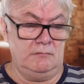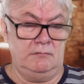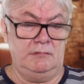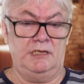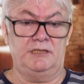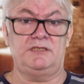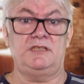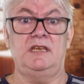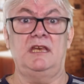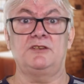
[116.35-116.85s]

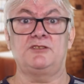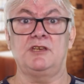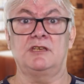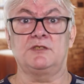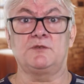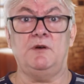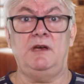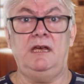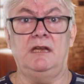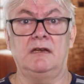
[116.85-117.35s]
Well, TH
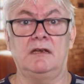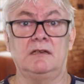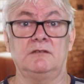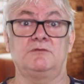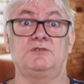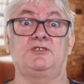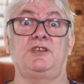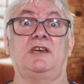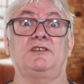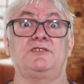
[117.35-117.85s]
as well. I
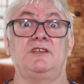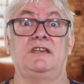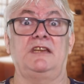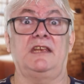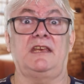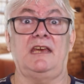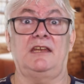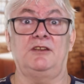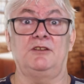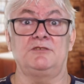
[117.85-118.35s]

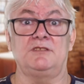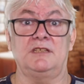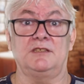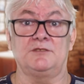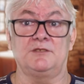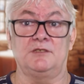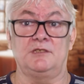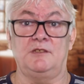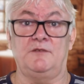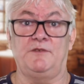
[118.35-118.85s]
certainly cannot tell
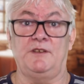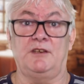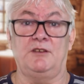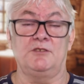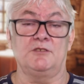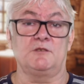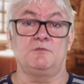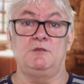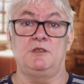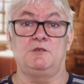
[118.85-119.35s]
the
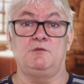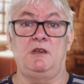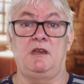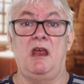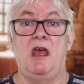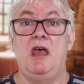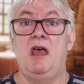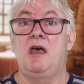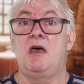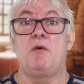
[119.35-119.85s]
difference
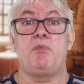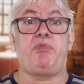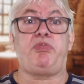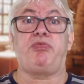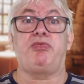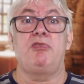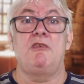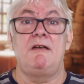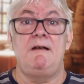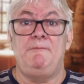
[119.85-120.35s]
between
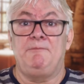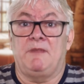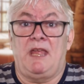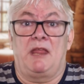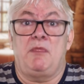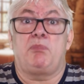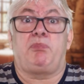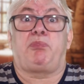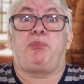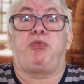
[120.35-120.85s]

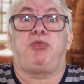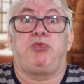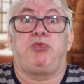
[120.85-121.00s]
and.